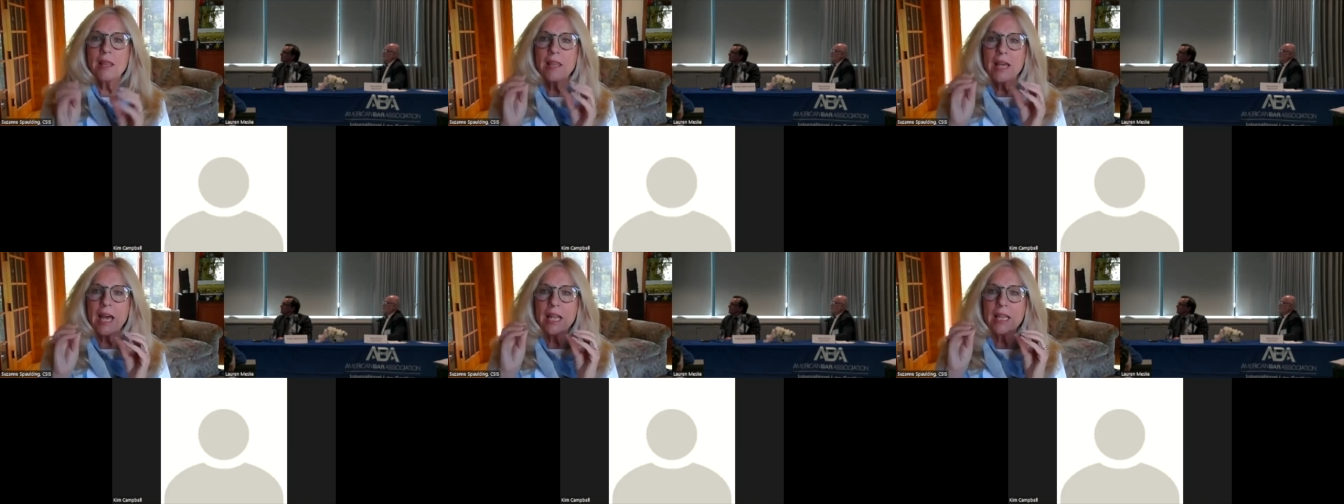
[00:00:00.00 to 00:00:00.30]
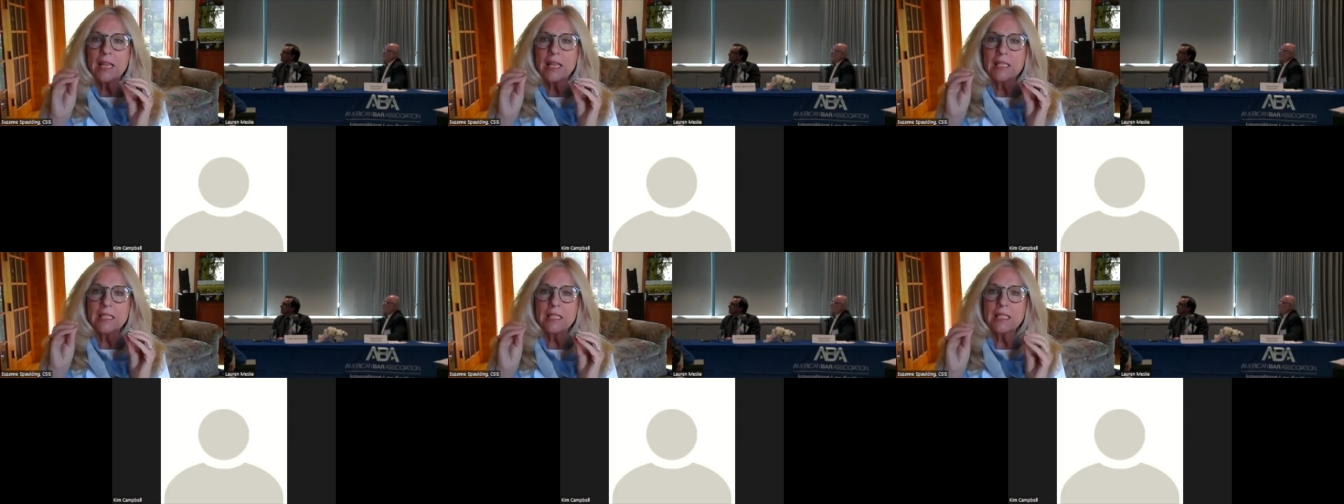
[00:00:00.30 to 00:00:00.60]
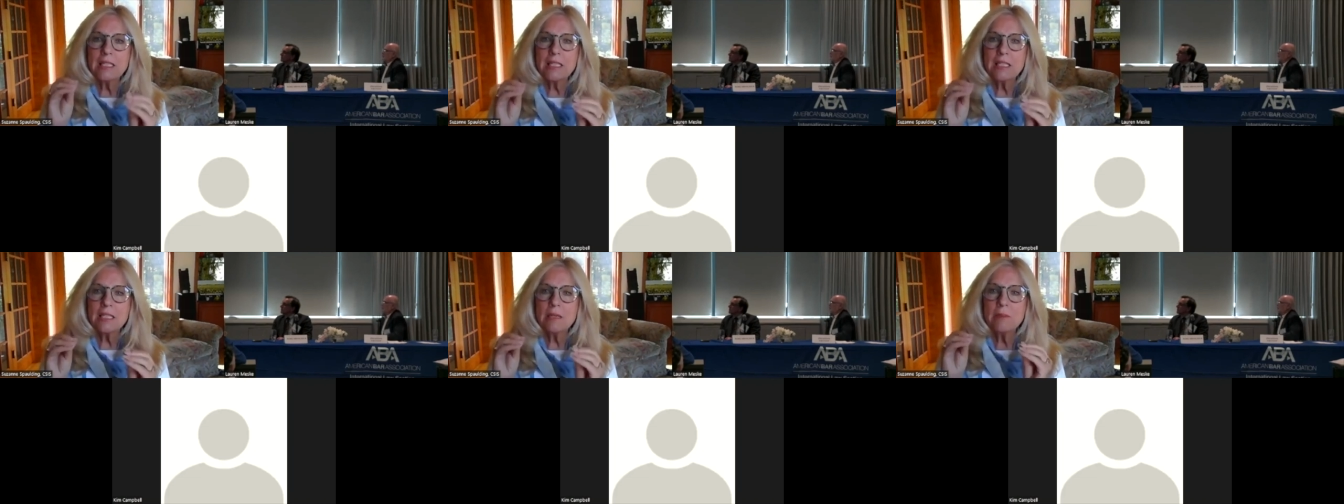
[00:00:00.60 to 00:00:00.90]
that the
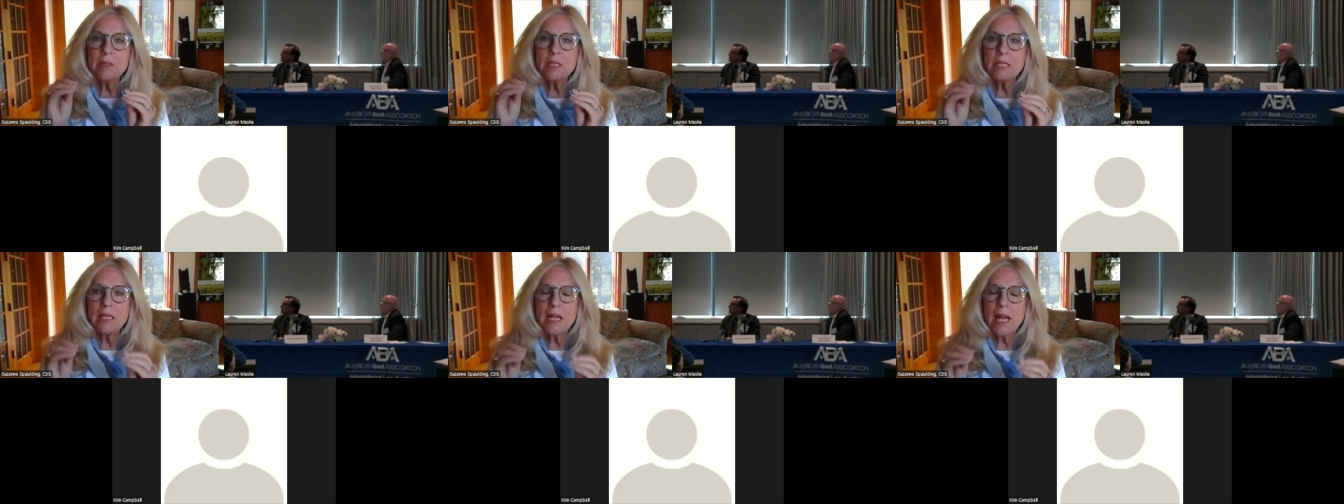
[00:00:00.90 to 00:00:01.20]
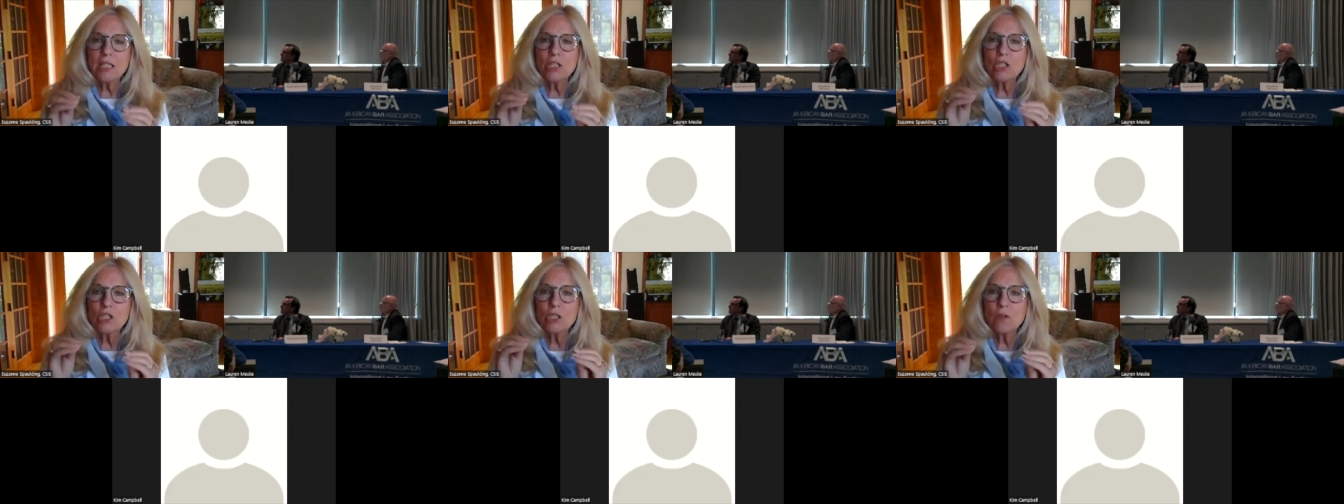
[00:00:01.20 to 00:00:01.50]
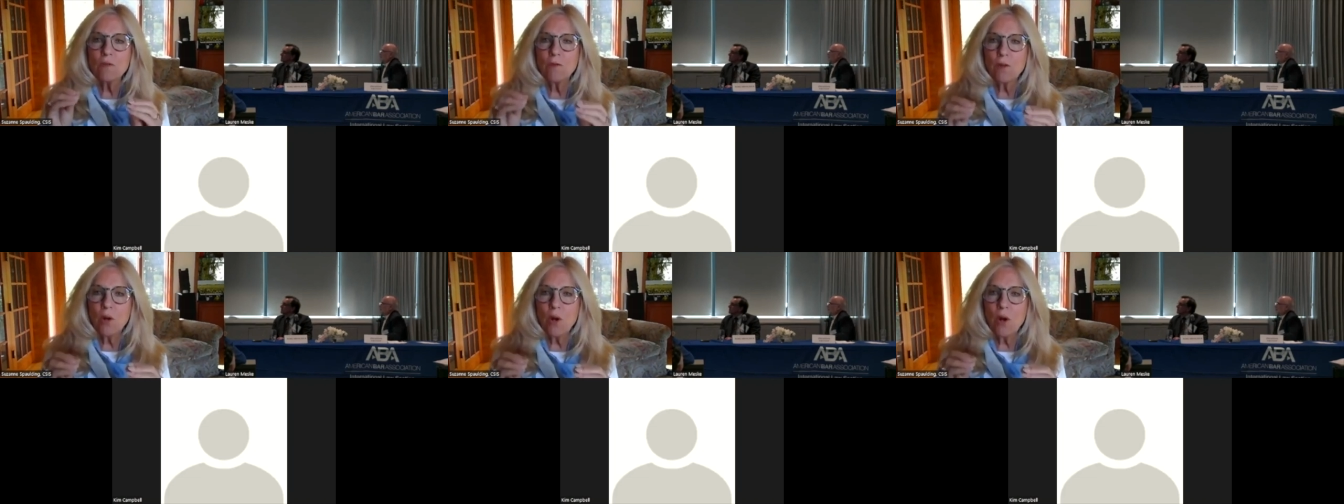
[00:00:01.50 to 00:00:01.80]
system is not
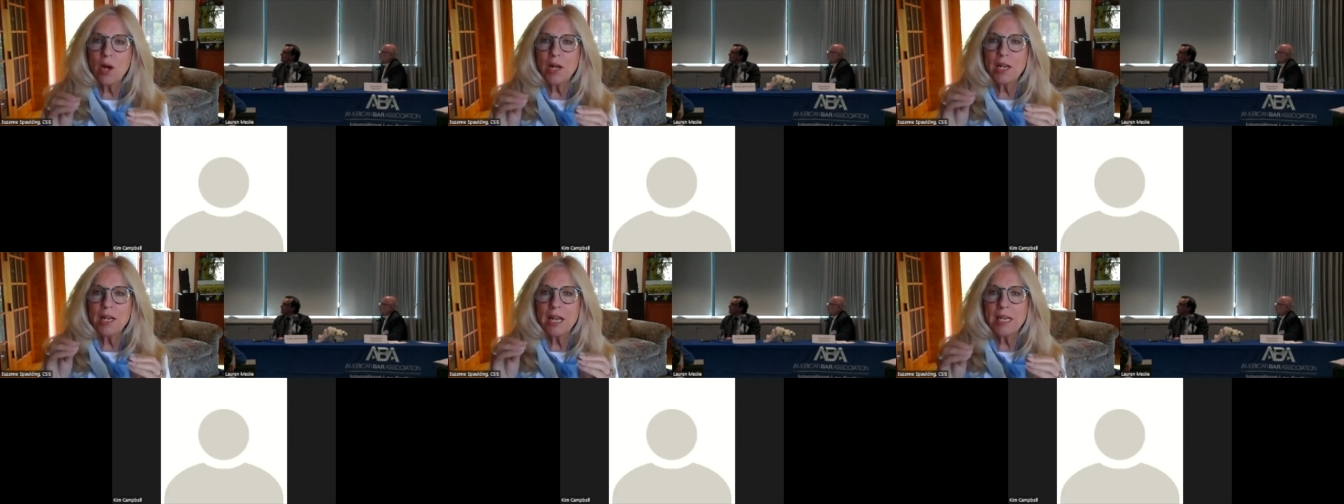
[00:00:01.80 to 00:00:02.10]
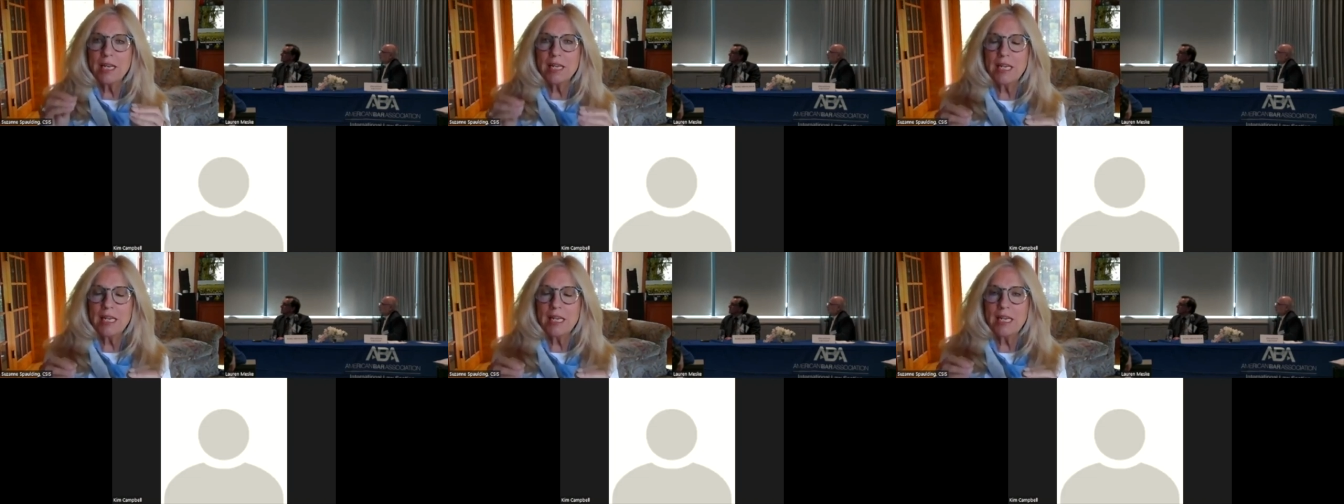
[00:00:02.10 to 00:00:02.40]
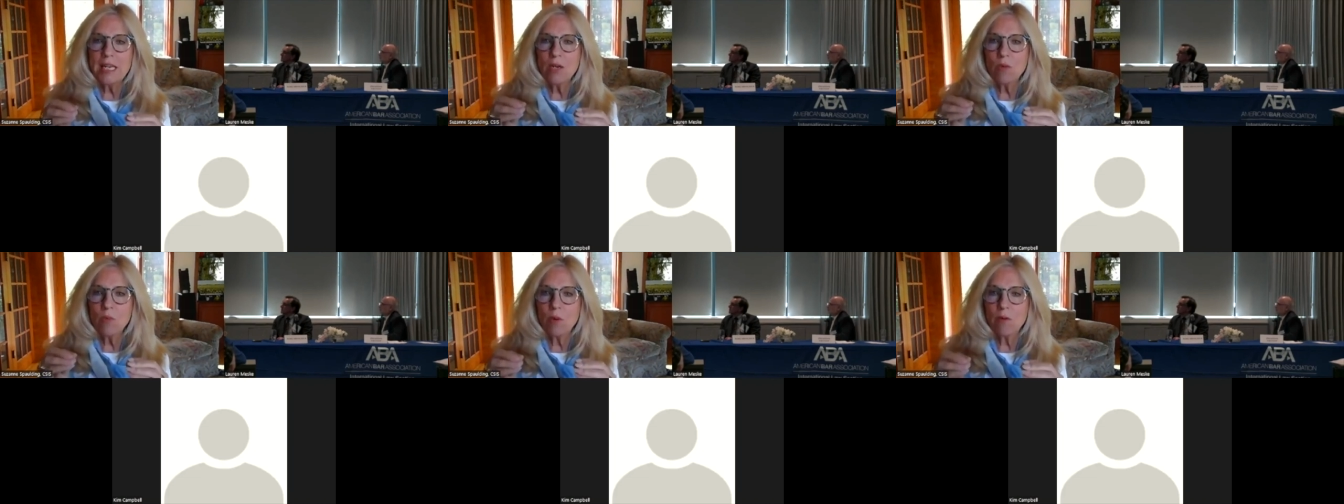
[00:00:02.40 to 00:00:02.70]
just flawed and
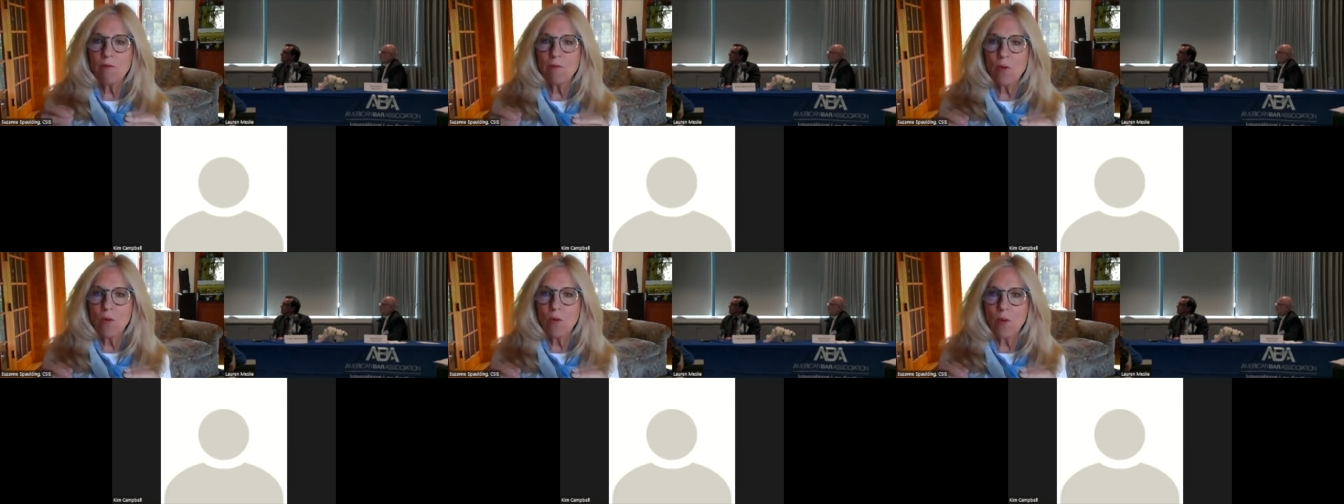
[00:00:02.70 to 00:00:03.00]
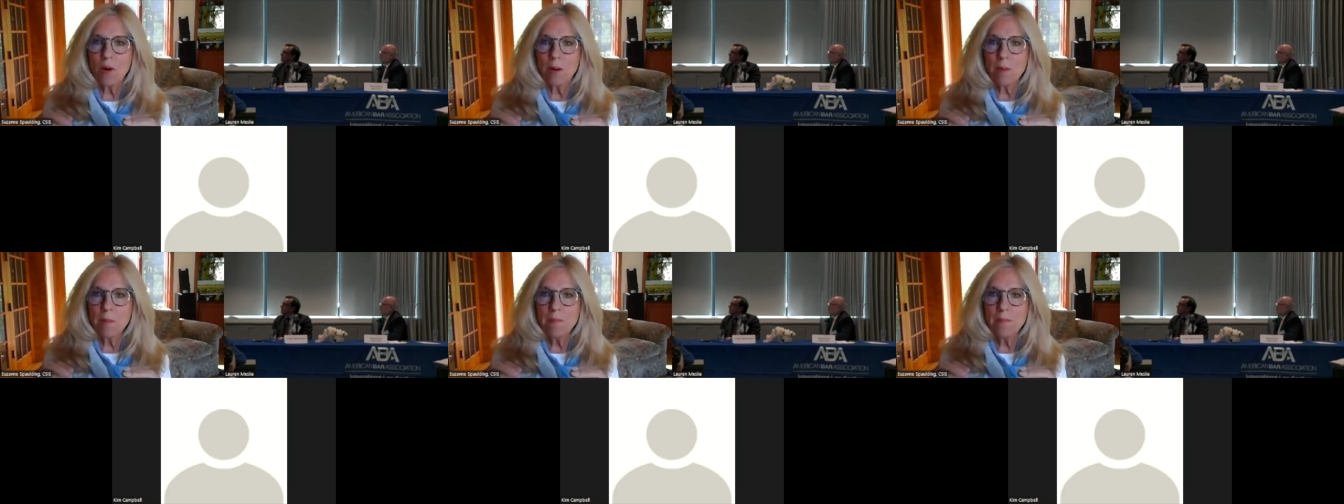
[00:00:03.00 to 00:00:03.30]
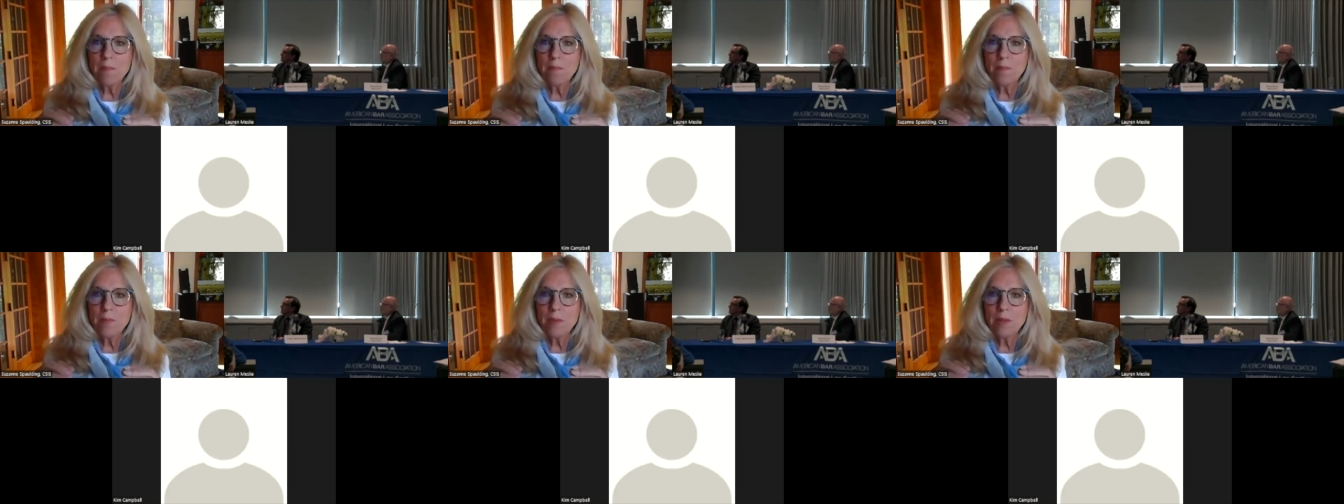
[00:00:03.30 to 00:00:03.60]
needing reform,